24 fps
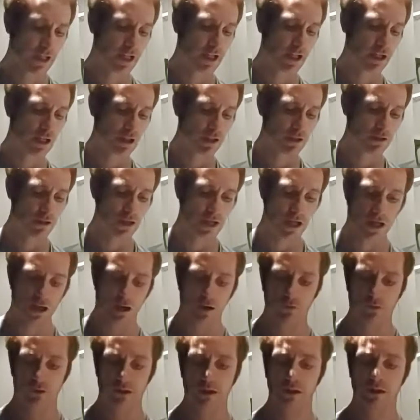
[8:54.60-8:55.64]
and
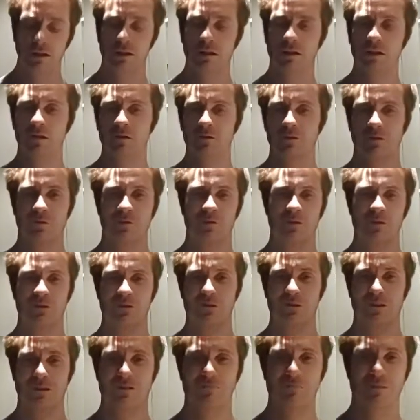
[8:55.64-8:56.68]
now, getting on to the
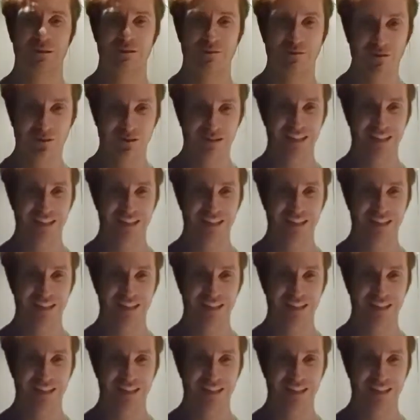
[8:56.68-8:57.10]
sermon for